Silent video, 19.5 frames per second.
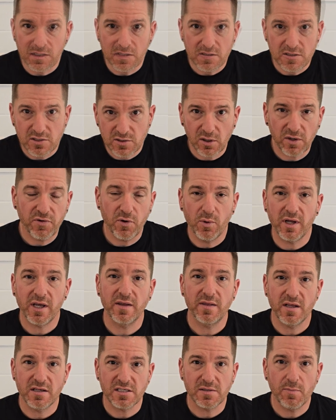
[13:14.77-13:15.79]
Still, if you want
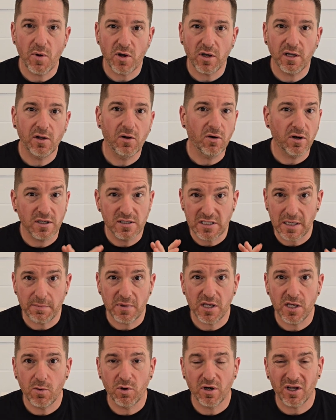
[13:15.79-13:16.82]
to get that smoky look, it's
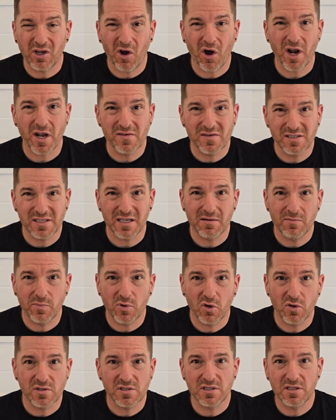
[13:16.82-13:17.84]
something you want to kind of see in
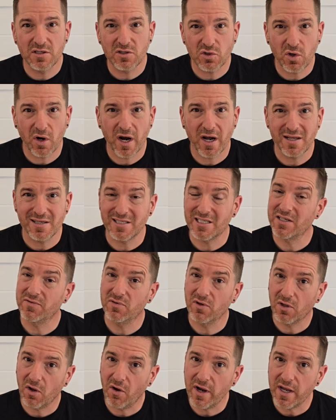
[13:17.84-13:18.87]
person and try out and see
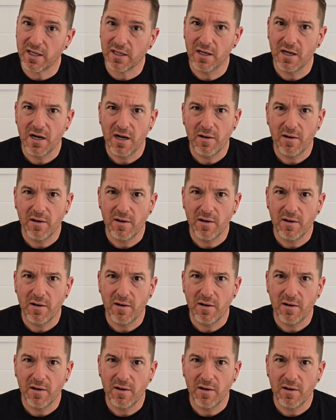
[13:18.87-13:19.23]
if you like.